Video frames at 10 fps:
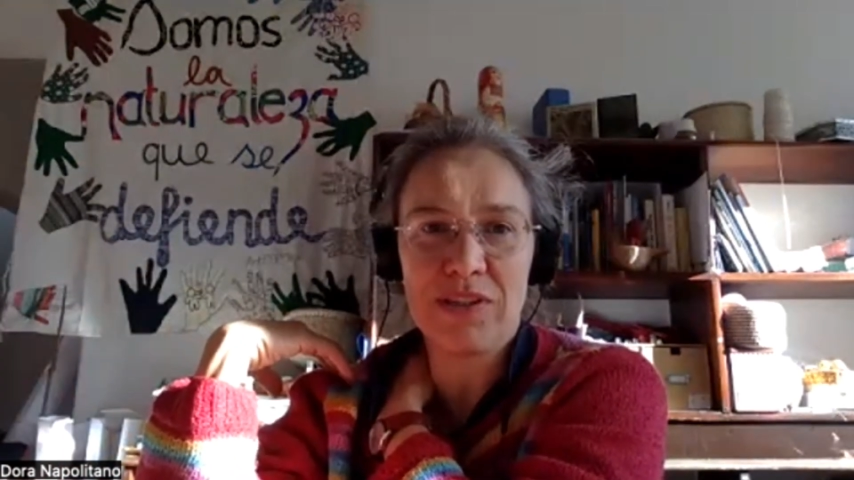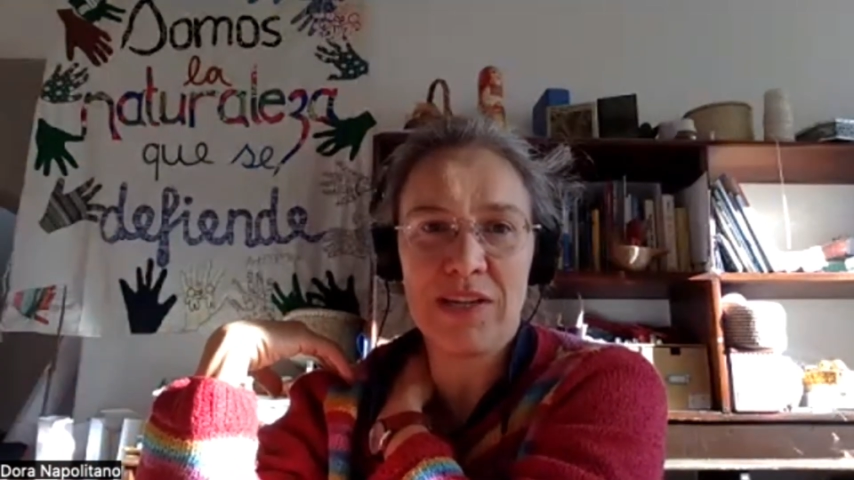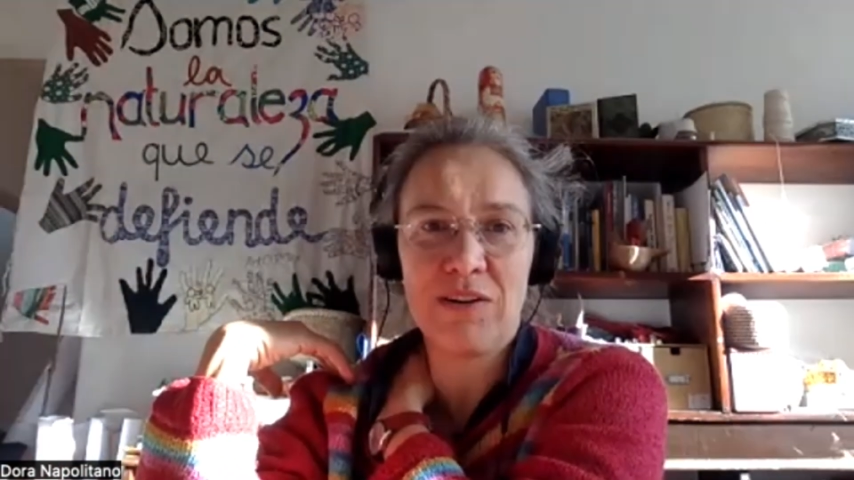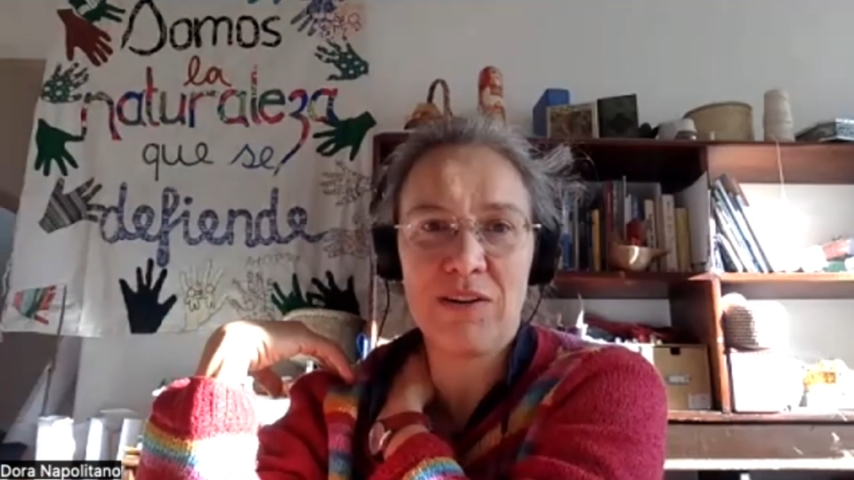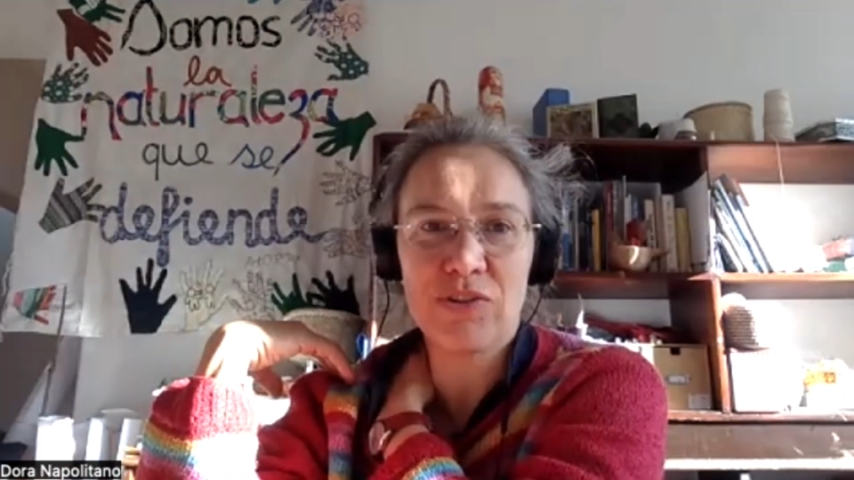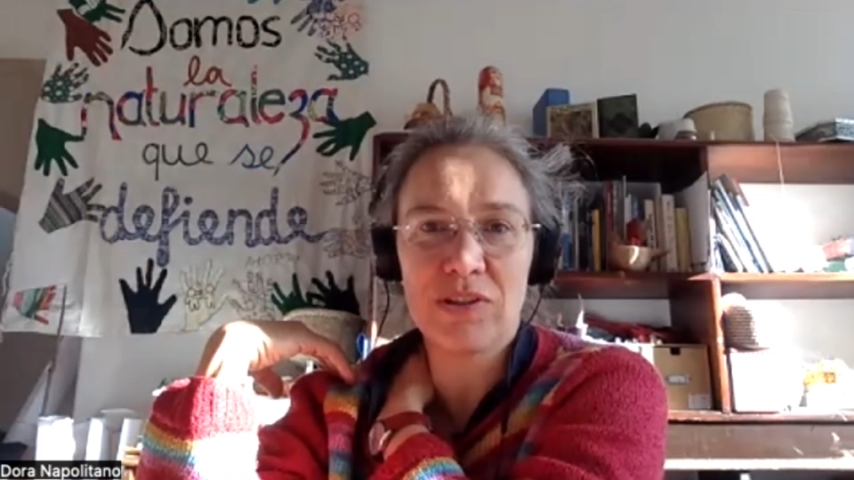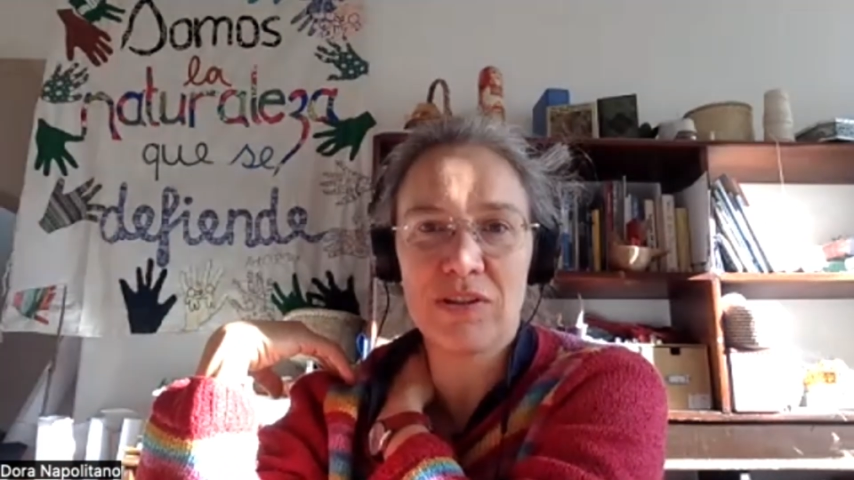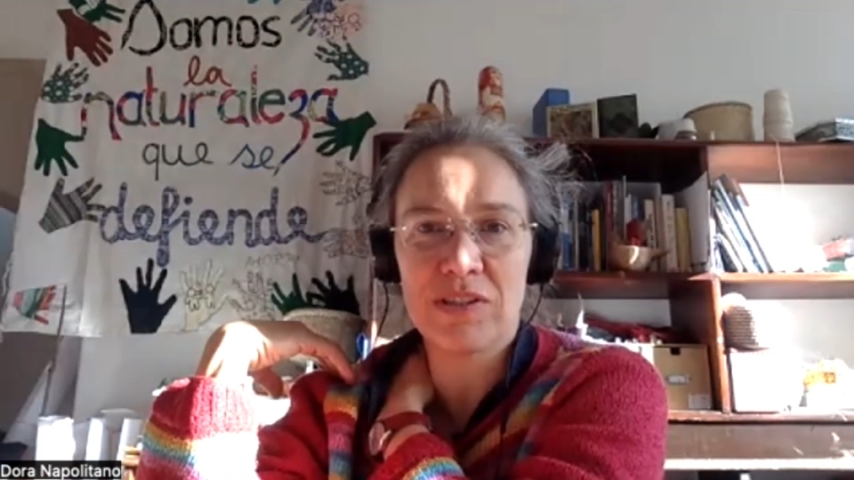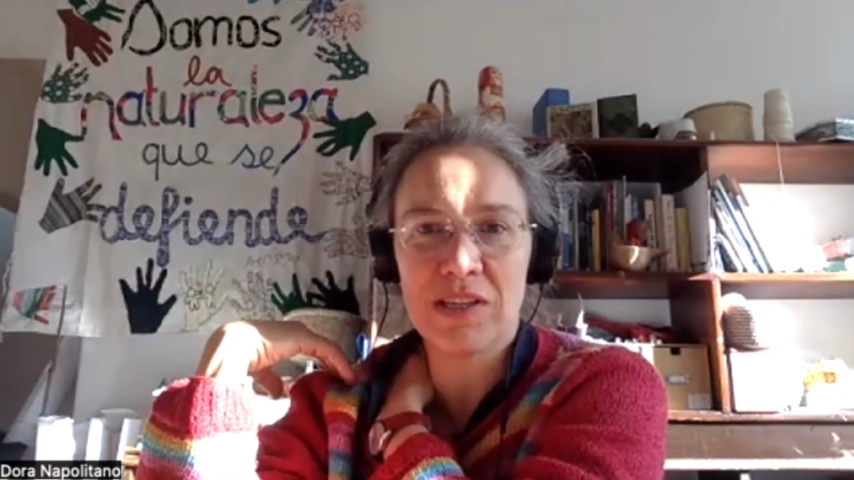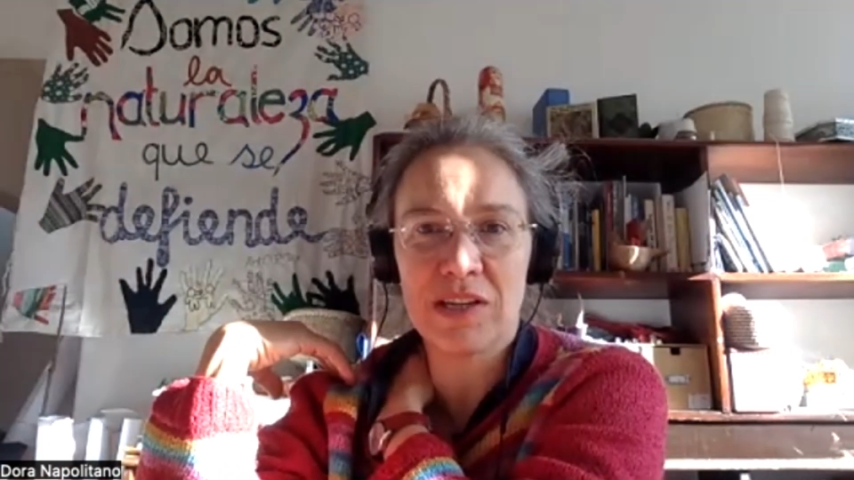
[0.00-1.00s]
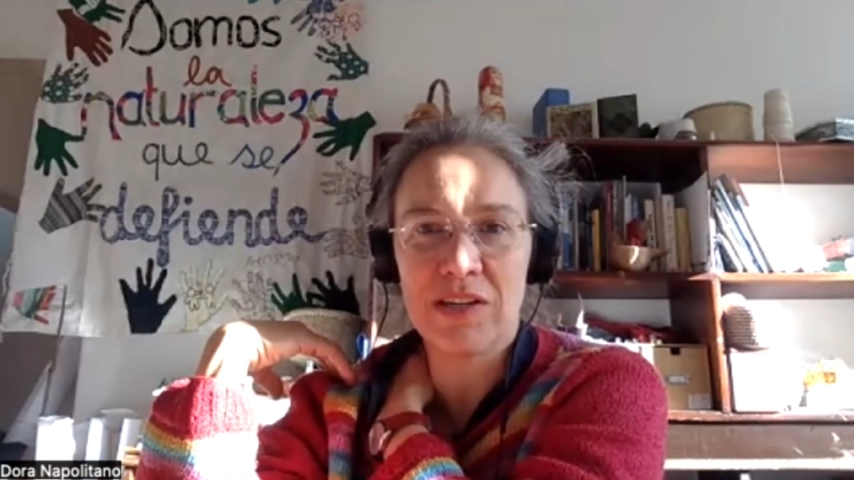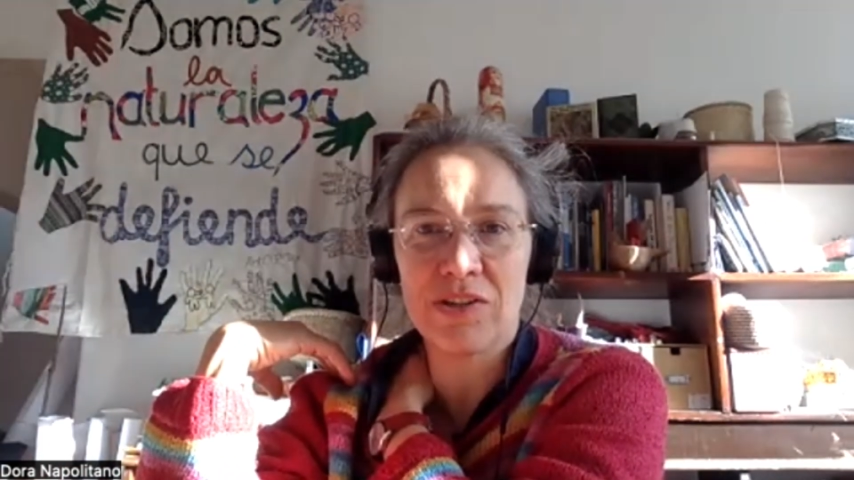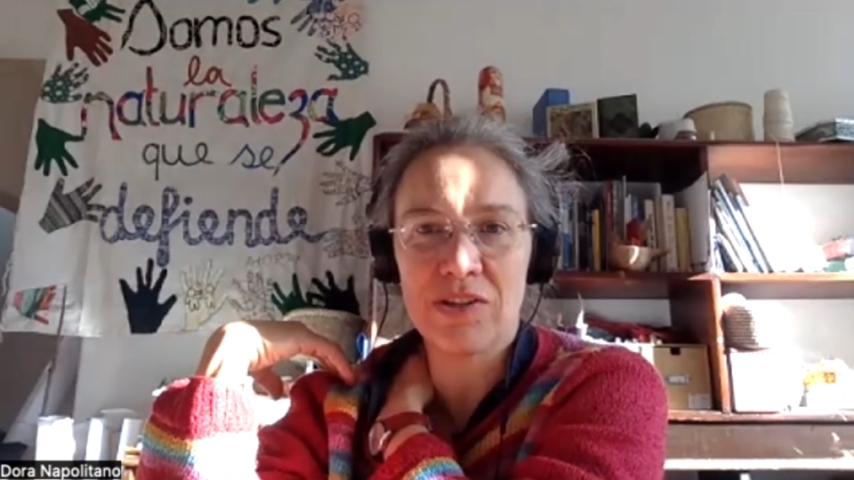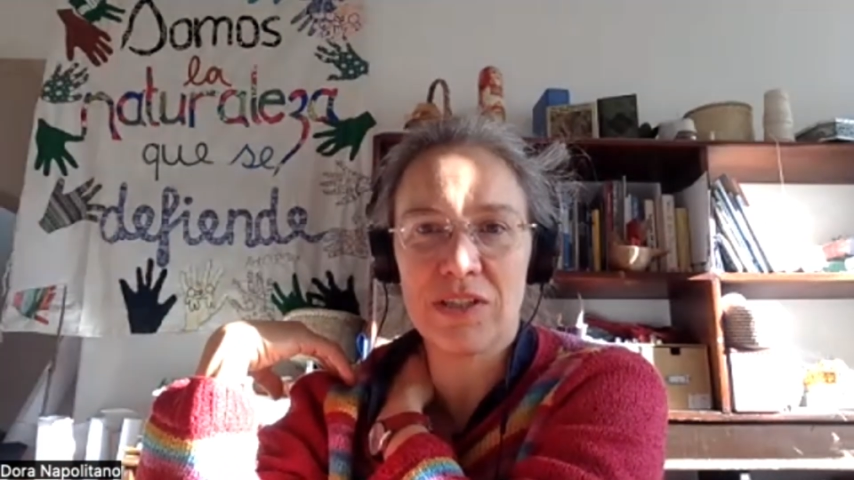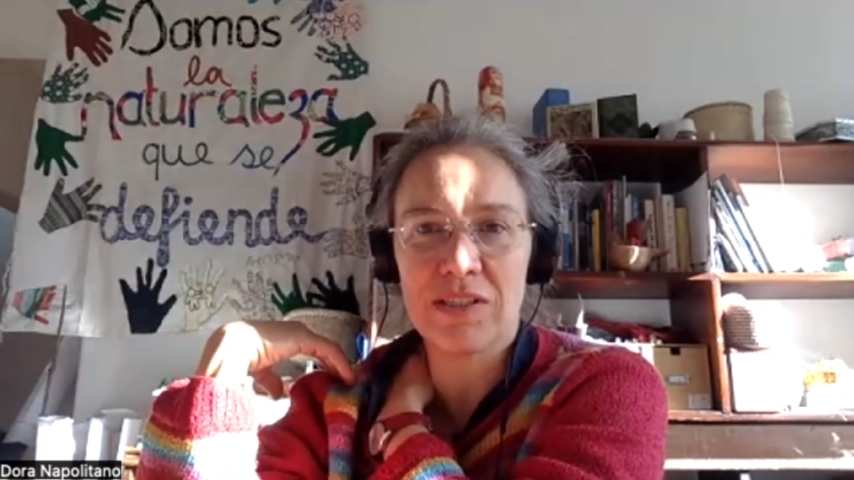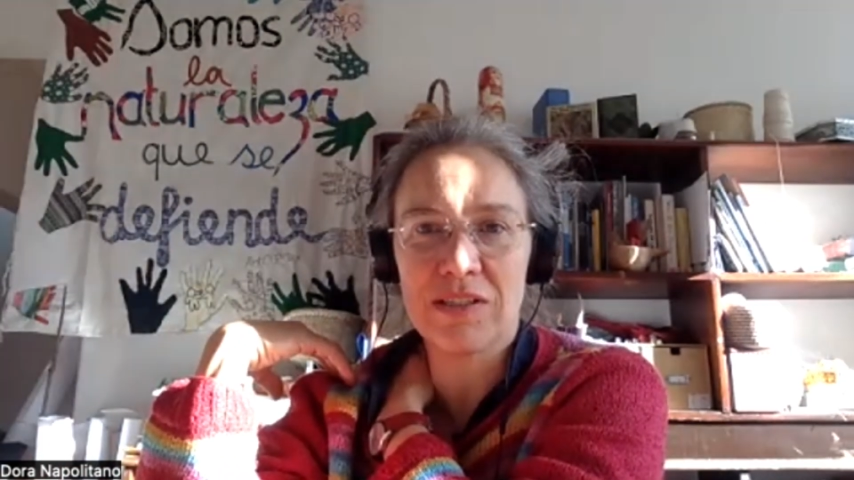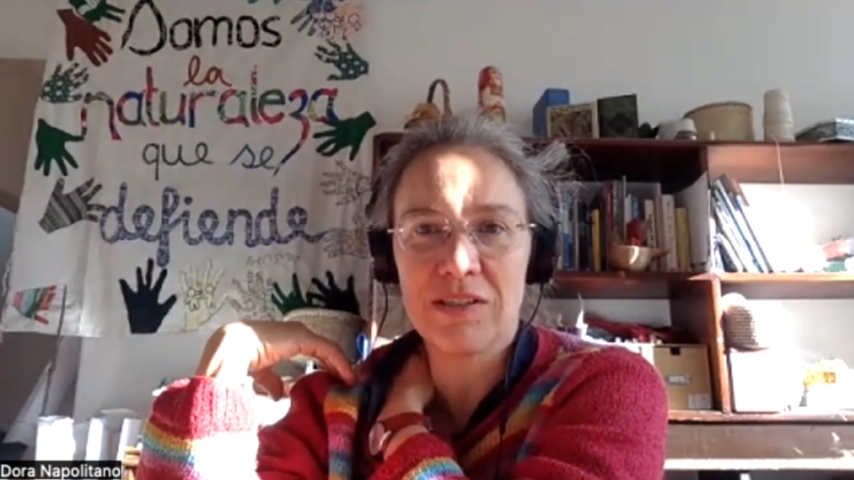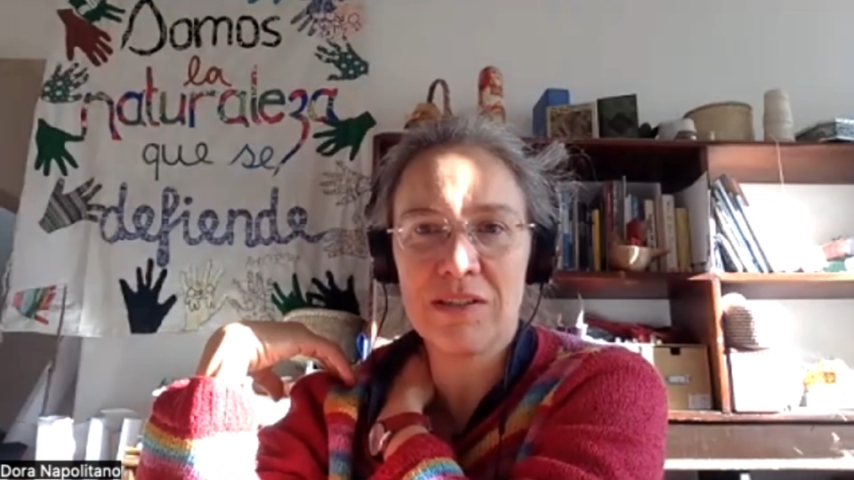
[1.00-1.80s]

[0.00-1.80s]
in lots of those other countries.